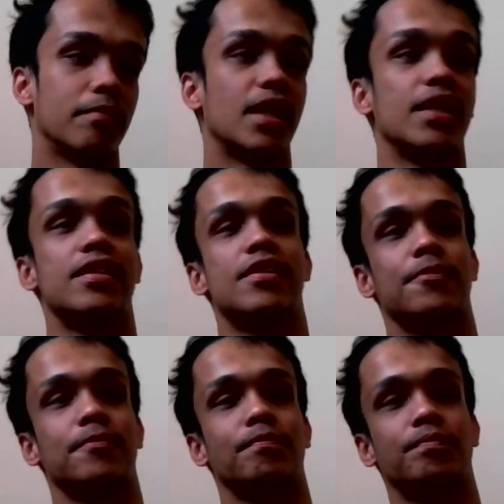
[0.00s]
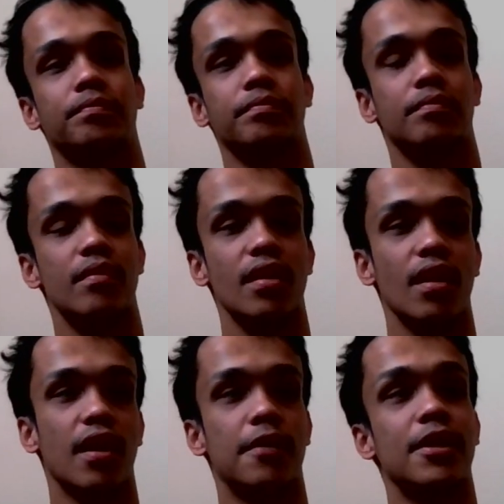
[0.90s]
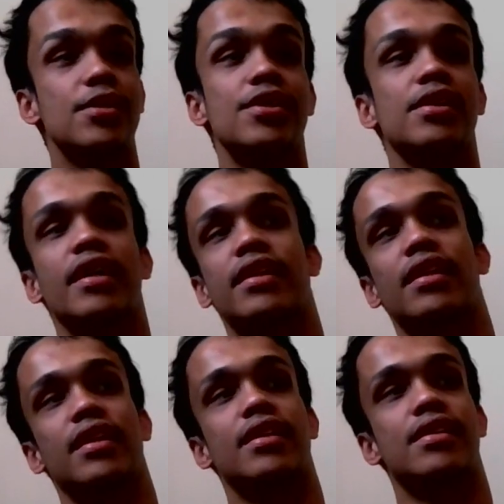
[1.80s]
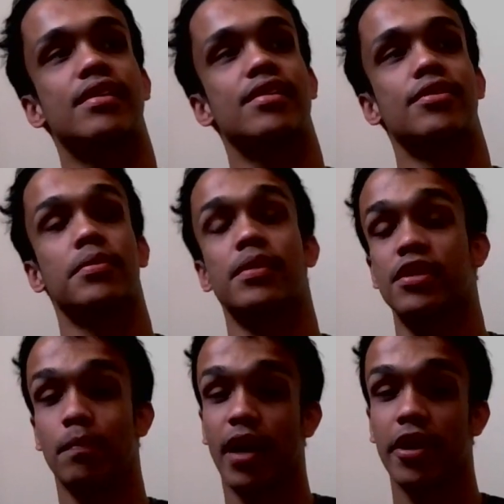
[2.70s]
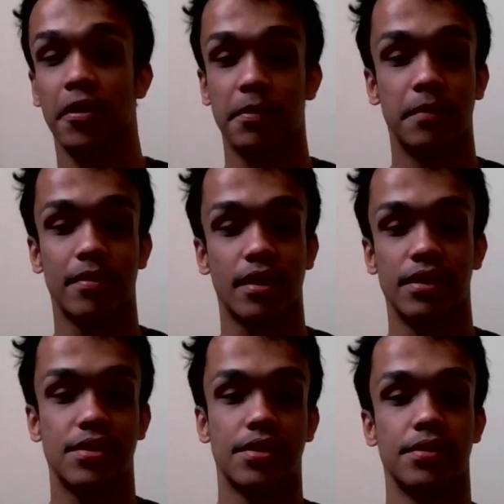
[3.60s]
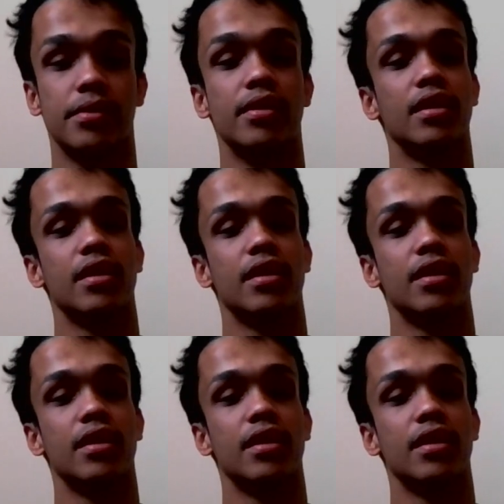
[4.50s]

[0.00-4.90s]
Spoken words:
Because he mentioned that it's to inspire people, it's to